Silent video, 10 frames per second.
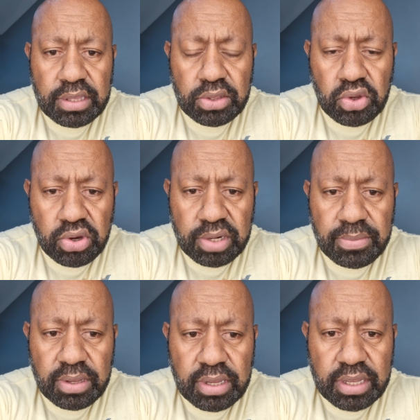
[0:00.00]
the
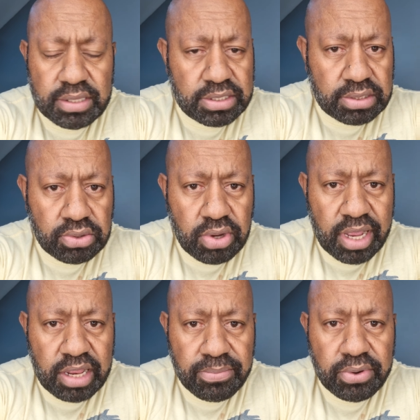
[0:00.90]
Tongan, uh, the Cook
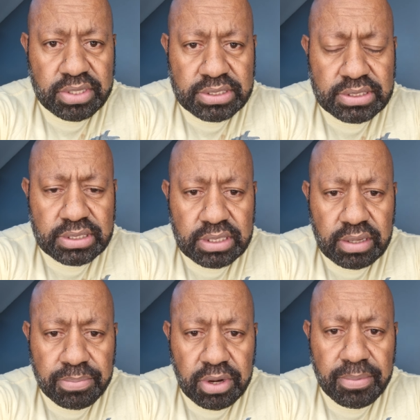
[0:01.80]
Island boys
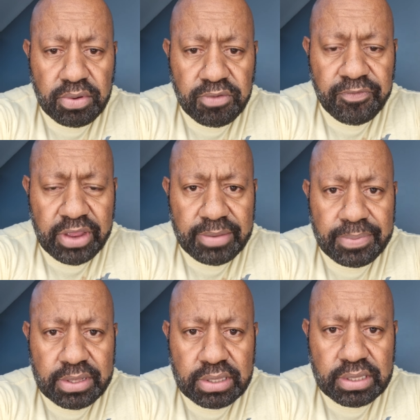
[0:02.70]
put up a good fight,
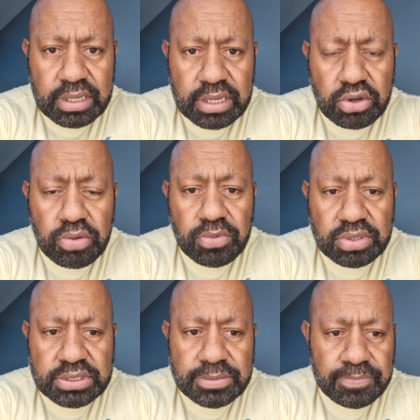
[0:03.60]
but uh,
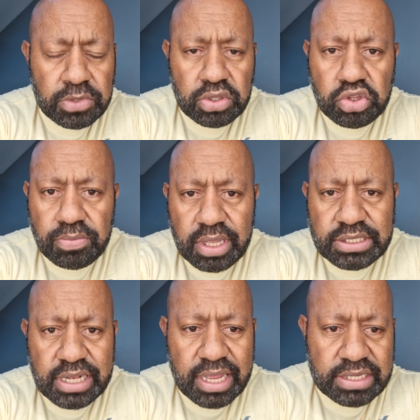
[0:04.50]
Kumuls, too
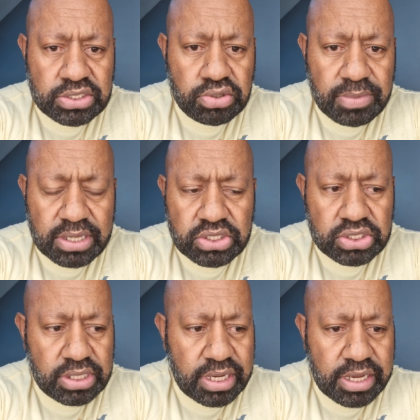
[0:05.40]
much class, too
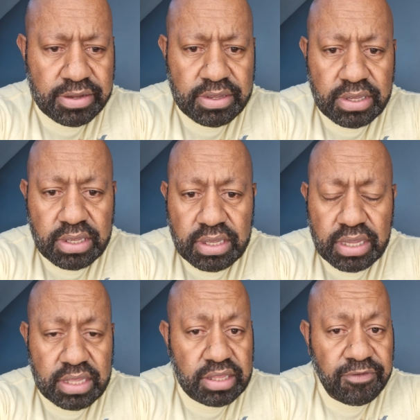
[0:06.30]
much uh,
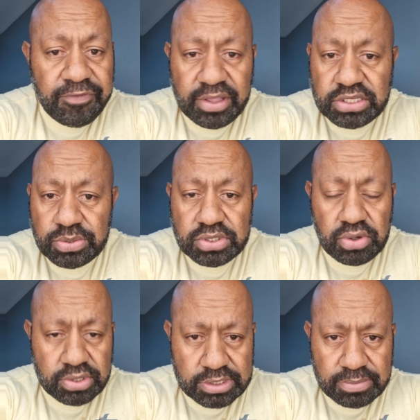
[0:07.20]
uh, defense was
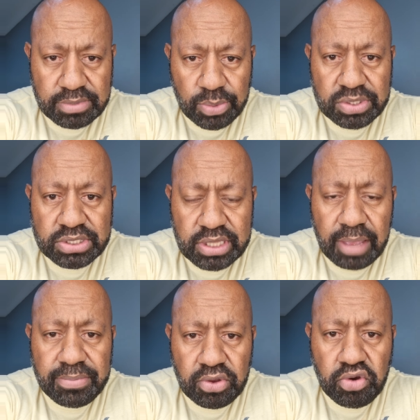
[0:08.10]
awesome, which
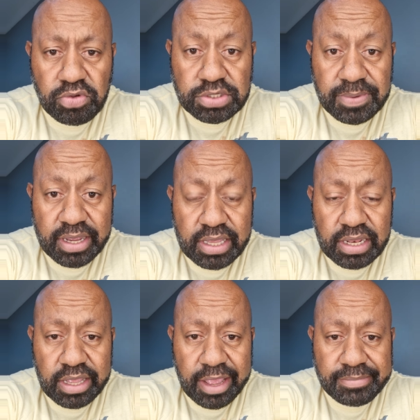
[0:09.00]
kept the Kumuls back
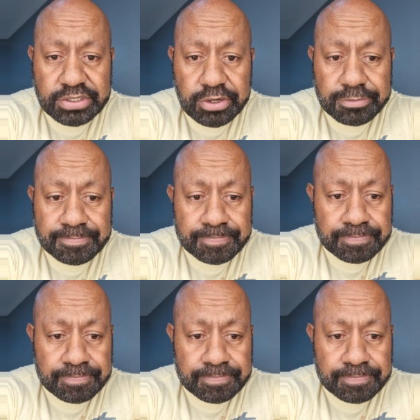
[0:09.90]
in the game. So,